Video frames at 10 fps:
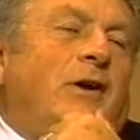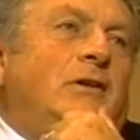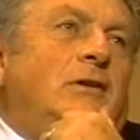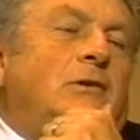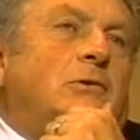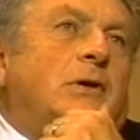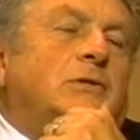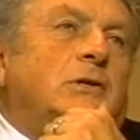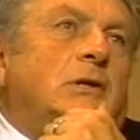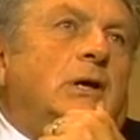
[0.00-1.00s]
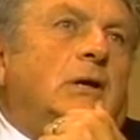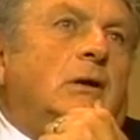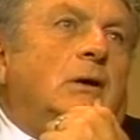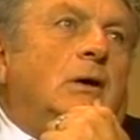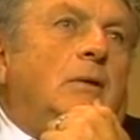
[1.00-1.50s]
find it interesting that
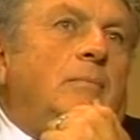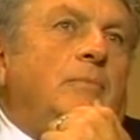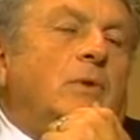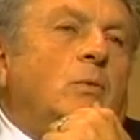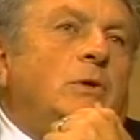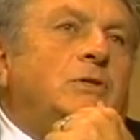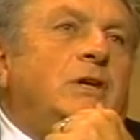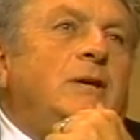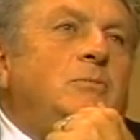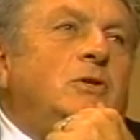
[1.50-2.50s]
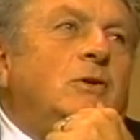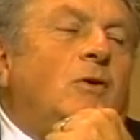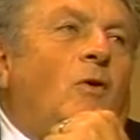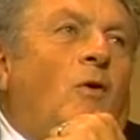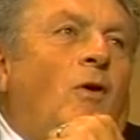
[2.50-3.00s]
we seem
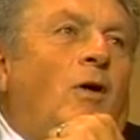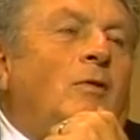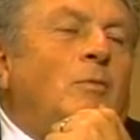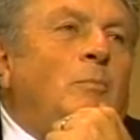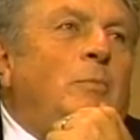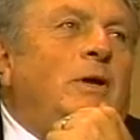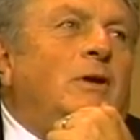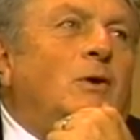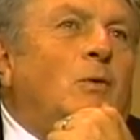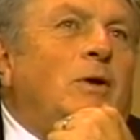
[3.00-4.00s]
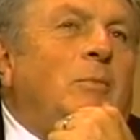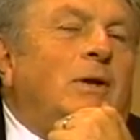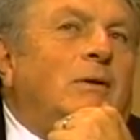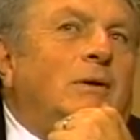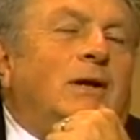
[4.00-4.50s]
to all be in
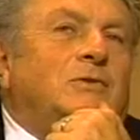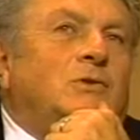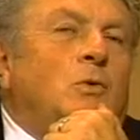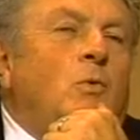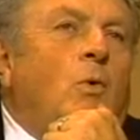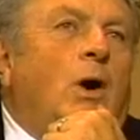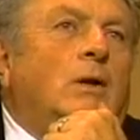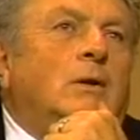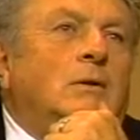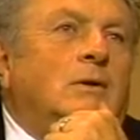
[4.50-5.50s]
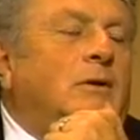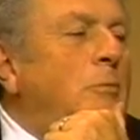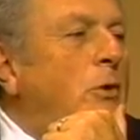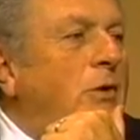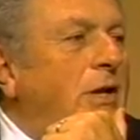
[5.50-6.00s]
agreement as to what the
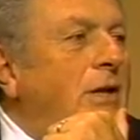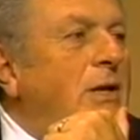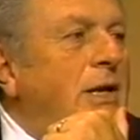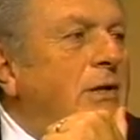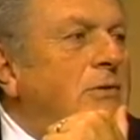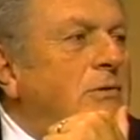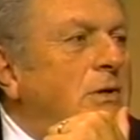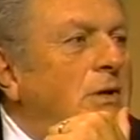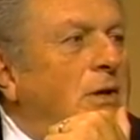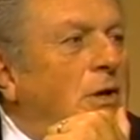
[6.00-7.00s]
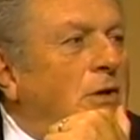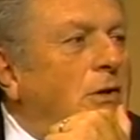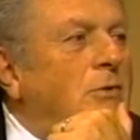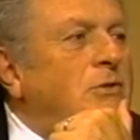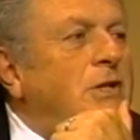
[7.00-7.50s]
community needs.
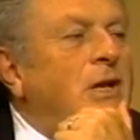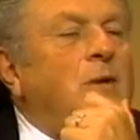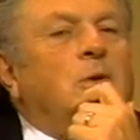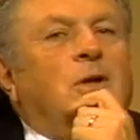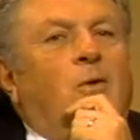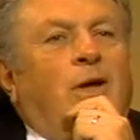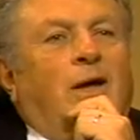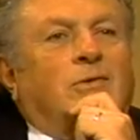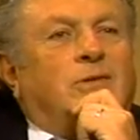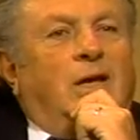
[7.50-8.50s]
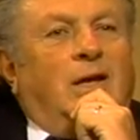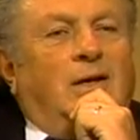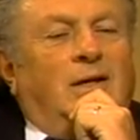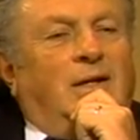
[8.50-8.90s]
You don't see anyone going out saying,